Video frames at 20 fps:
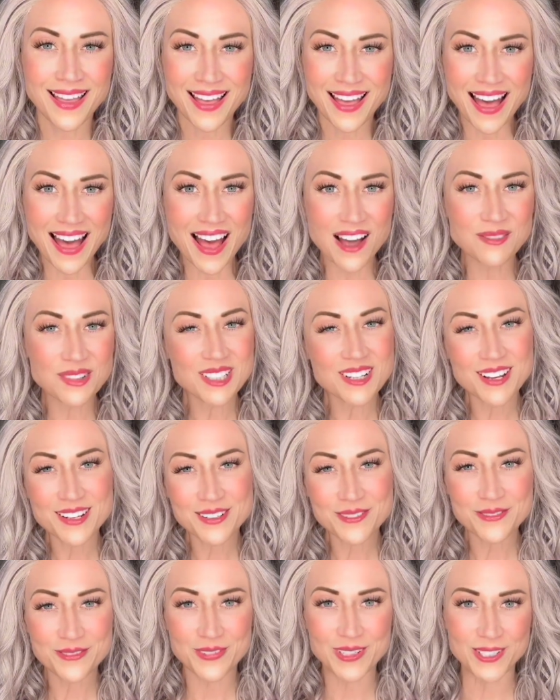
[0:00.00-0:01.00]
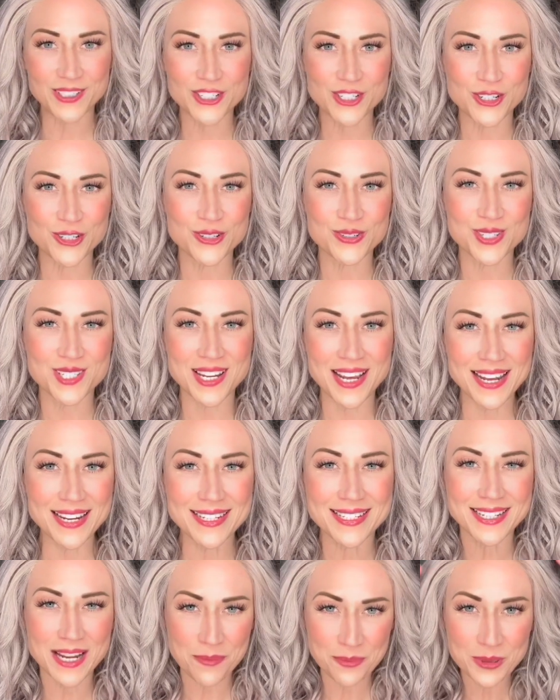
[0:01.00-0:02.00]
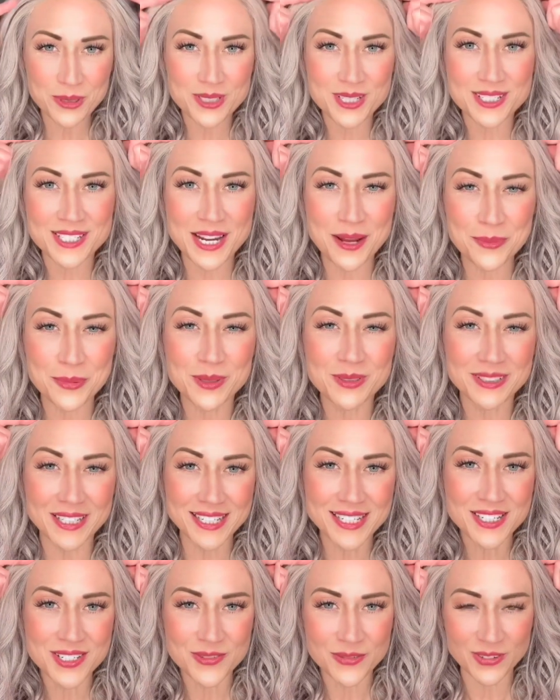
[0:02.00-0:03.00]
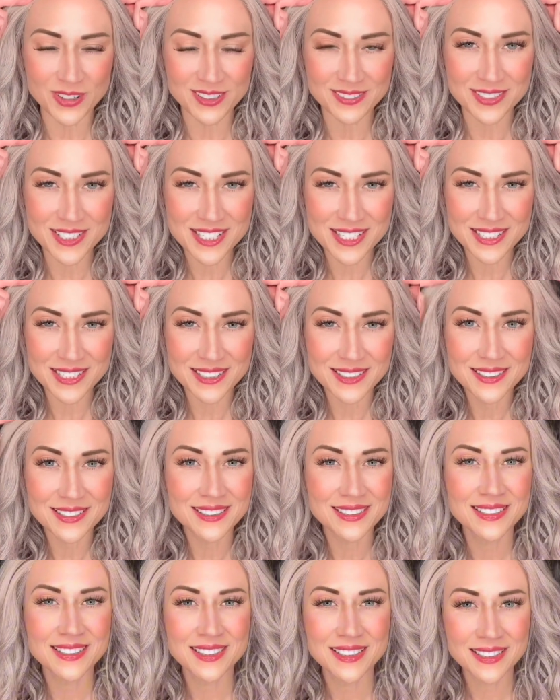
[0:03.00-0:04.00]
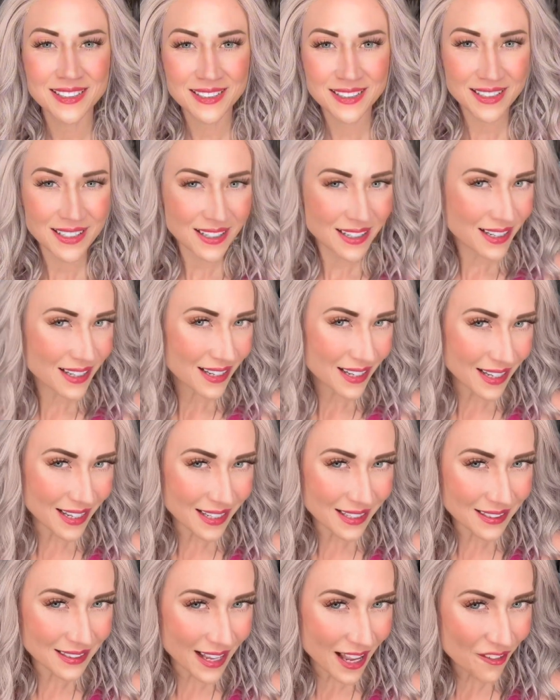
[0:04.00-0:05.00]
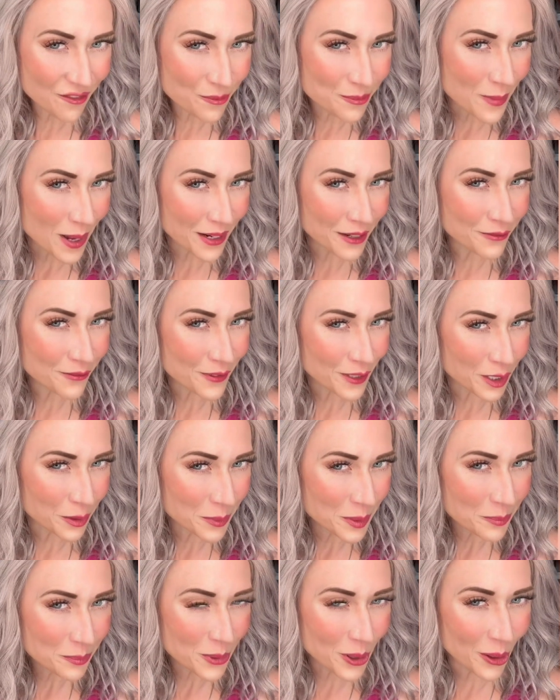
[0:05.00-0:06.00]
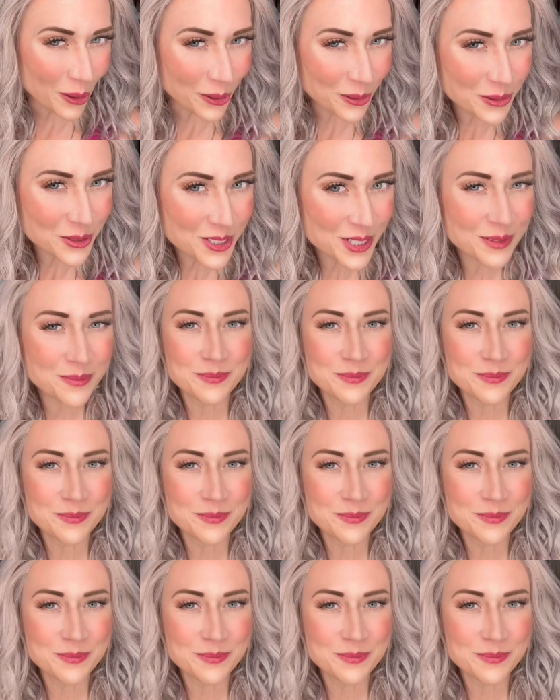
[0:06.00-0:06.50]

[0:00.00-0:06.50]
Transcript: Avalon features a temple to temple lace front, a left monofilament part.